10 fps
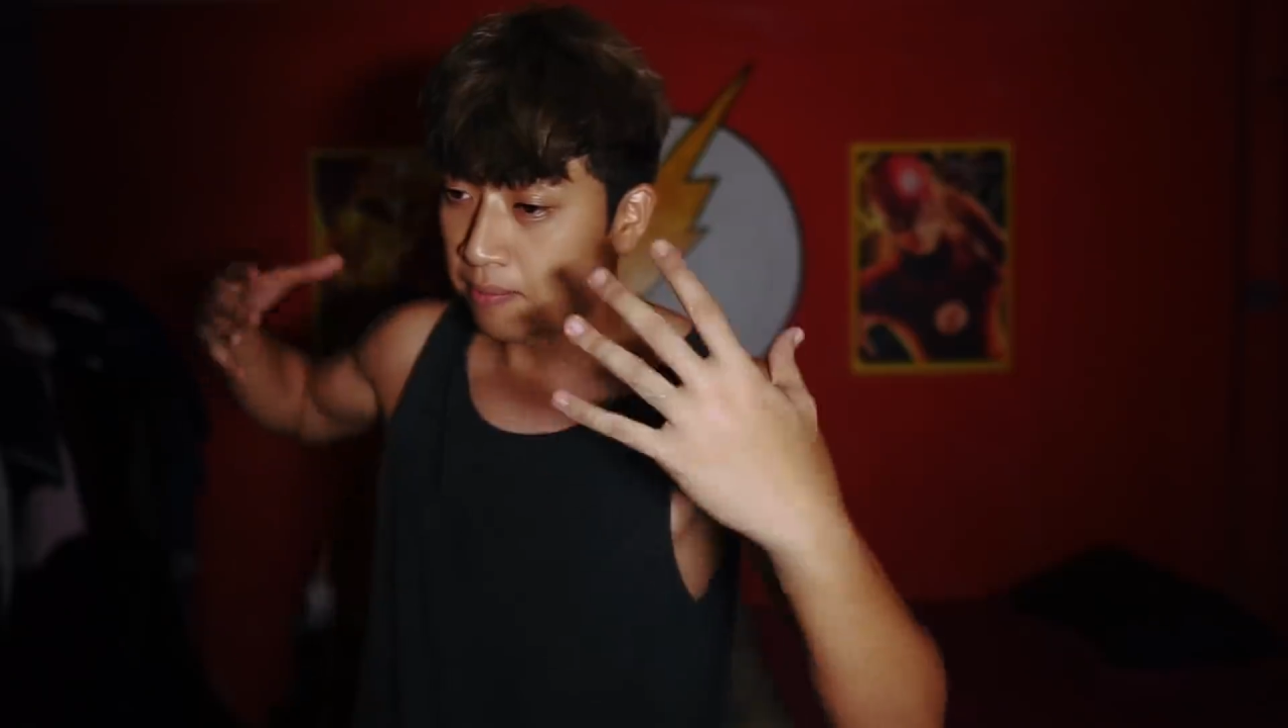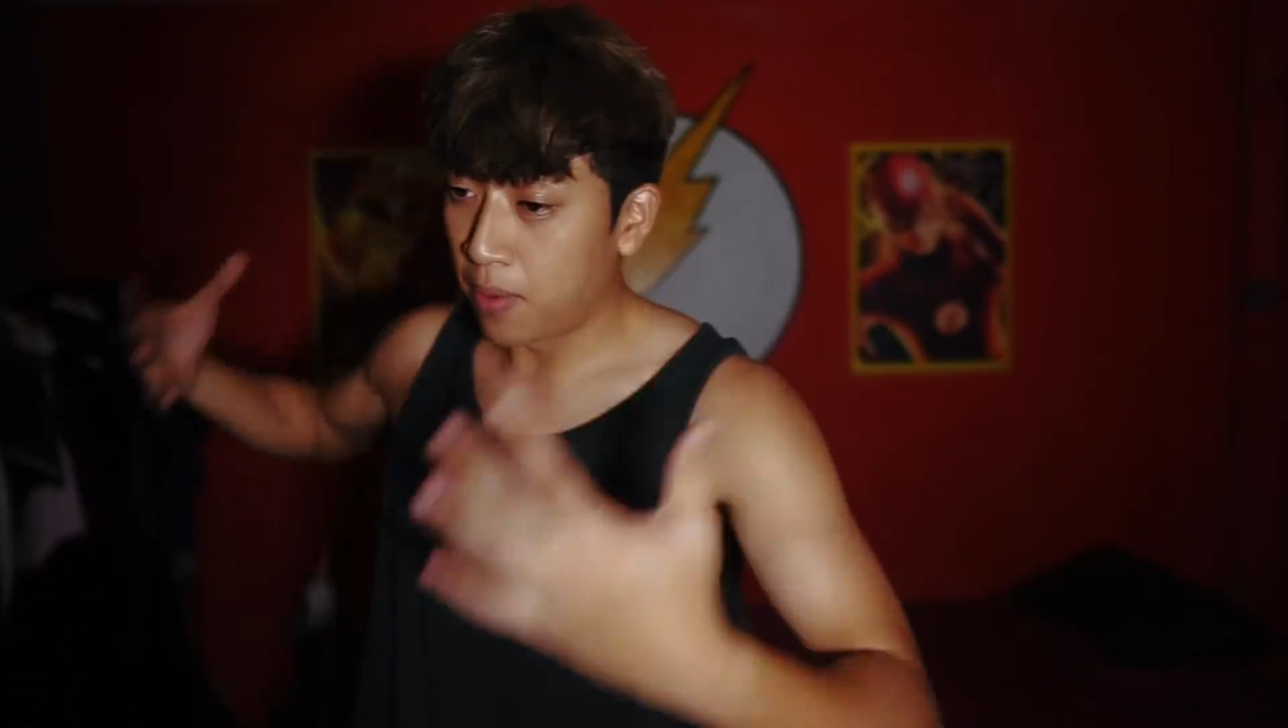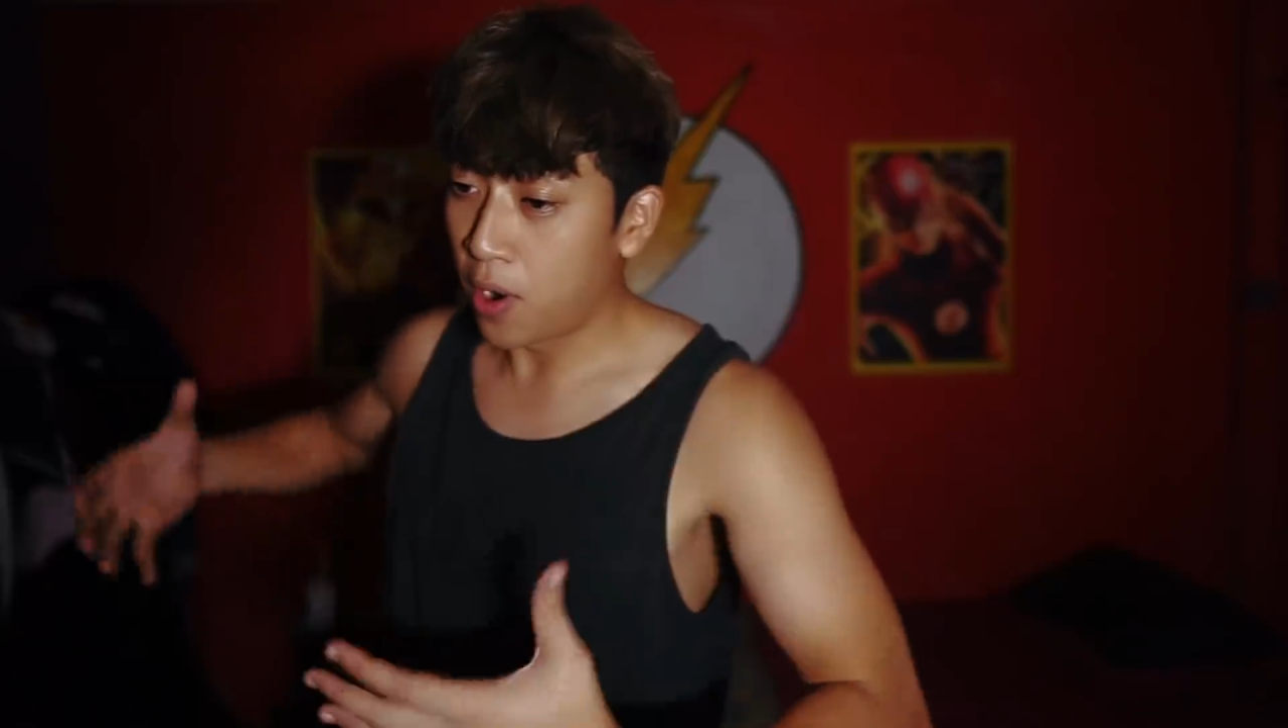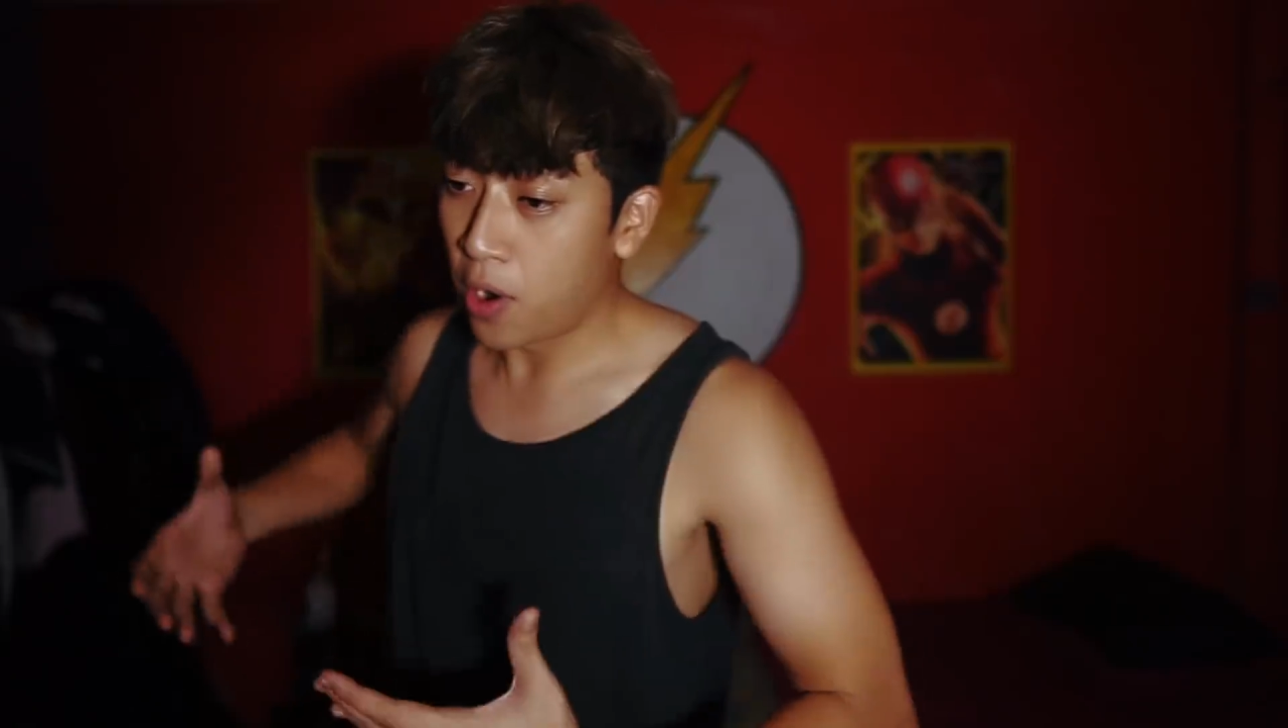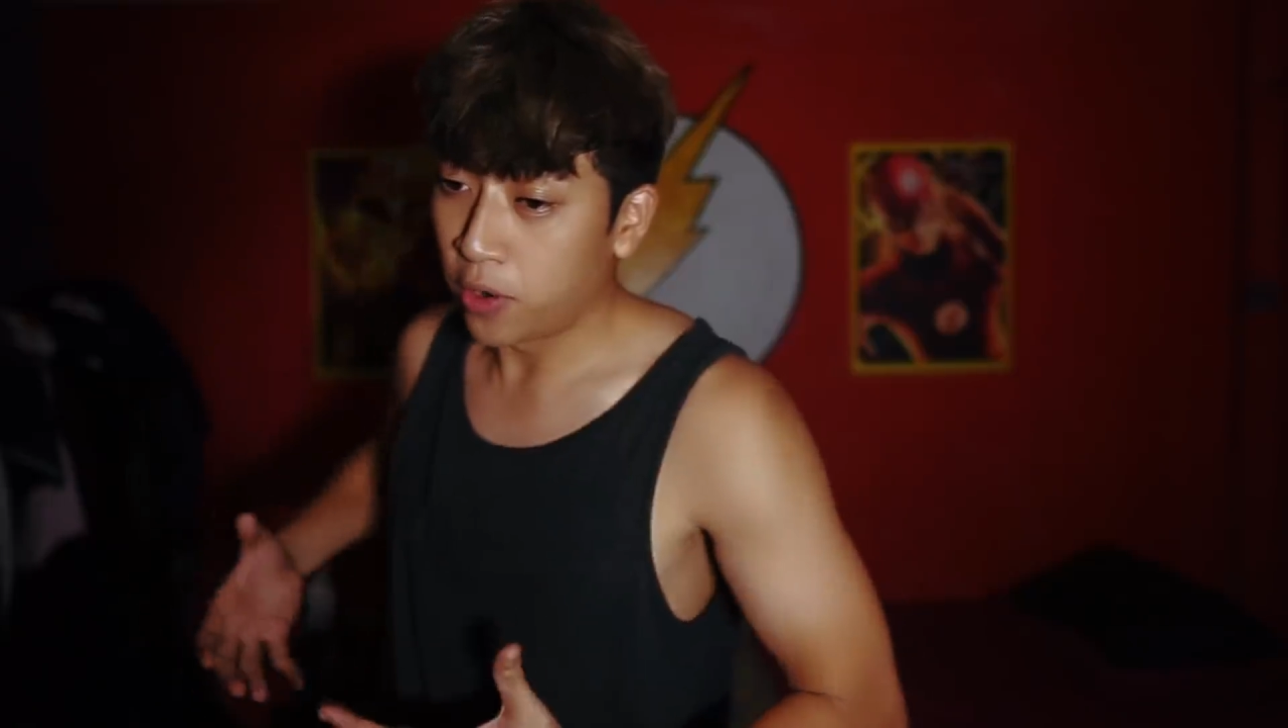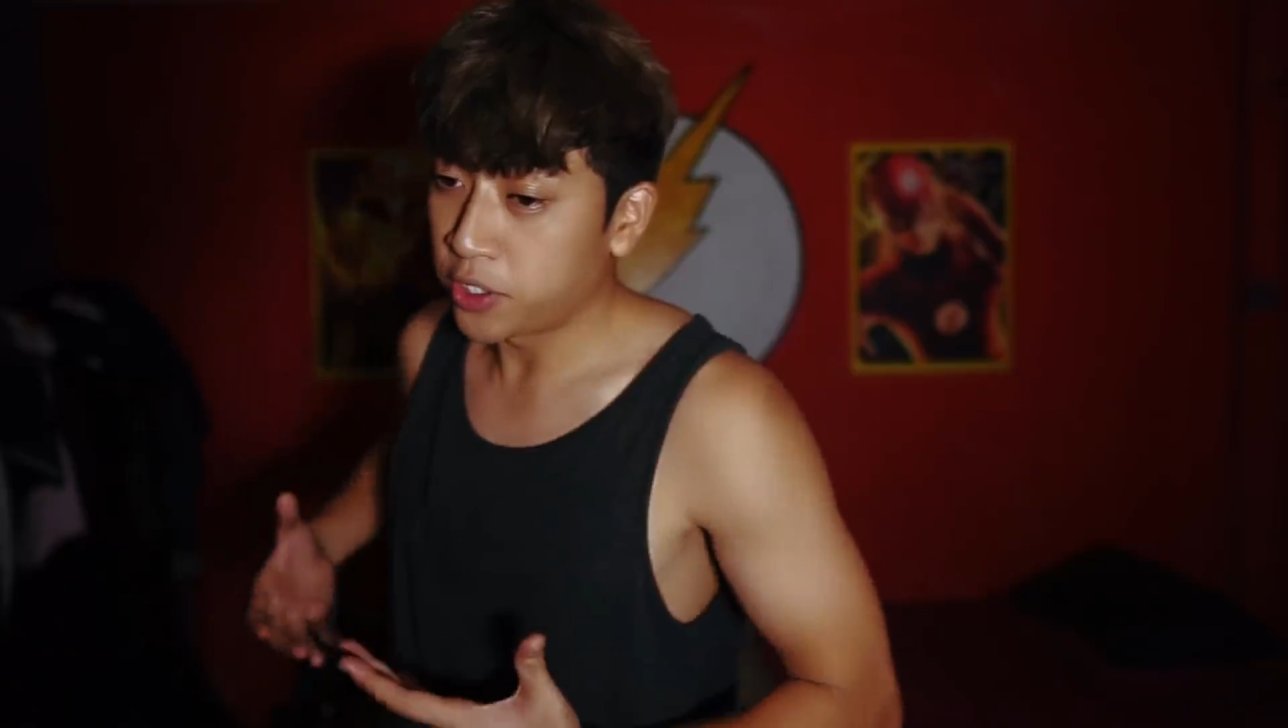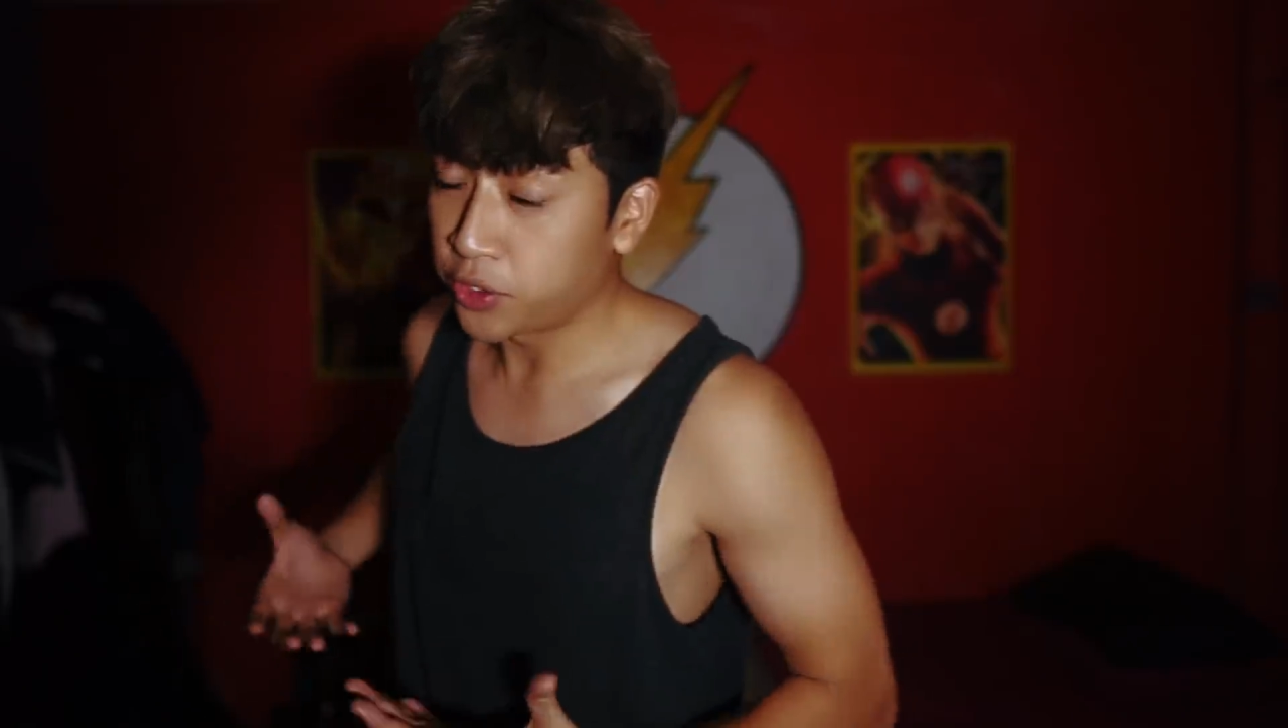more